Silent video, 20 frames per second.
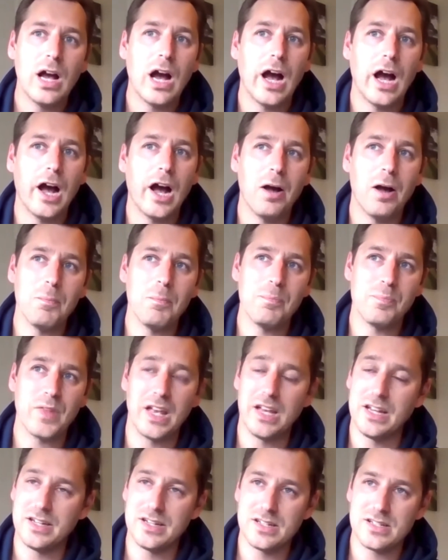
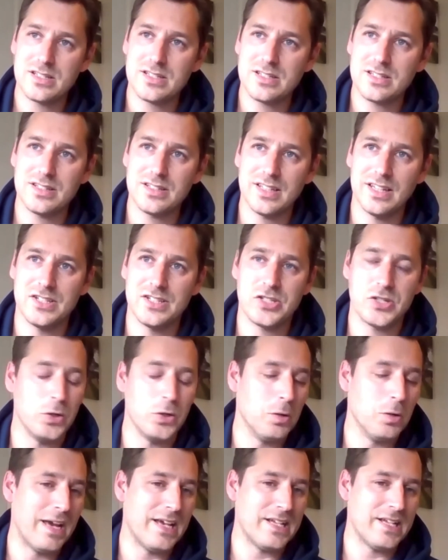And there's 2
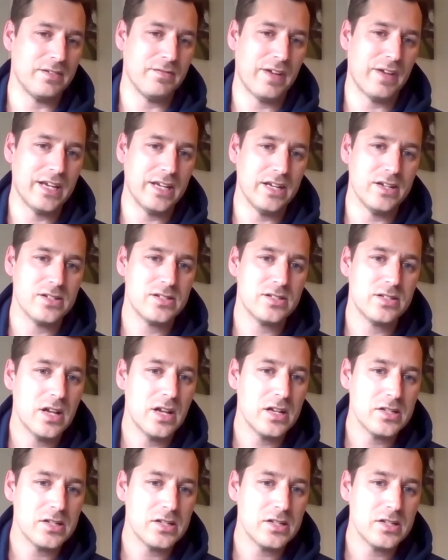amazing venues.